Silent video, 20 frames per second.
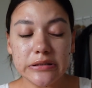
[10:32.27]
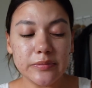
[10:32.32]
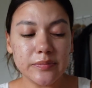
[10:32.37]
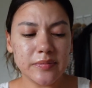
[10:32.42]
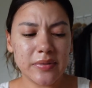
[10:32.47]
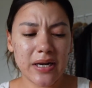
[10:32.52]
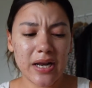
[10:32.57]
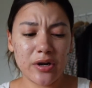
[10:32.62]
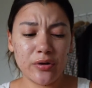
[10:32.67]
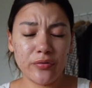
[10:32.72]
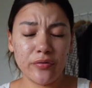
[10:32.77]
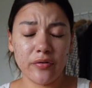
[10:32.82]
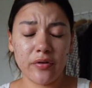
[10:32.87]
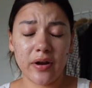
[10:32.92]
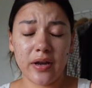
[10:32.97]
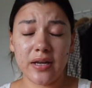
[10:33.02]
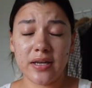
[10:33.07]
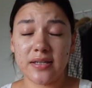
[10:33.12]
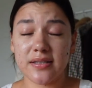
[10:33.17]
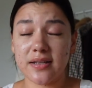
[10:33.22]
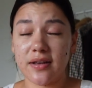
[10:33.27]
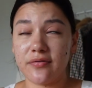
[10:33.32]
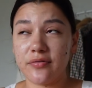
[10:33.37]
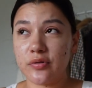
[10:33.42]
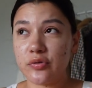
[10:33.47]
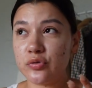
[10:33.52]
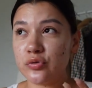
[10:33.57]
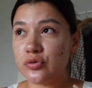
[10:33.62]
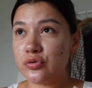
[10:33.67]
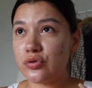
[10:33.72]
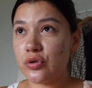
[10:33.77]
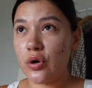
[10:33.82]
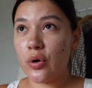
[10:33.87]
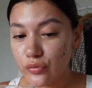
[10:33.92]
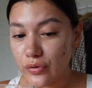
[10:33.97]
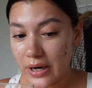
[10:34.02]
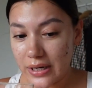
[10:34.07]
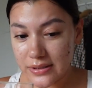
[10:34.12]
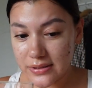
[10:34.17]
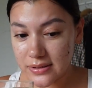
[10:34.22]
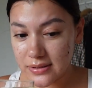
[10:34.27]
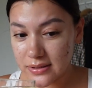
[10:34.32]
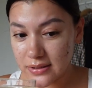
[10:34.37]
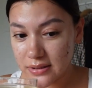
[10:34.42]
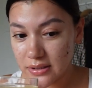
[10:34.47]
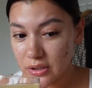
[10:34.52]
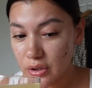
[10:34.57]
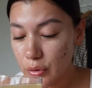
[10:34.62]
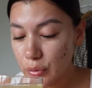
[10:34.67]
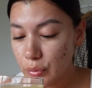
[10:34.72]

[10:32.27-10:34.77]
but I'm ready because I feel so rested.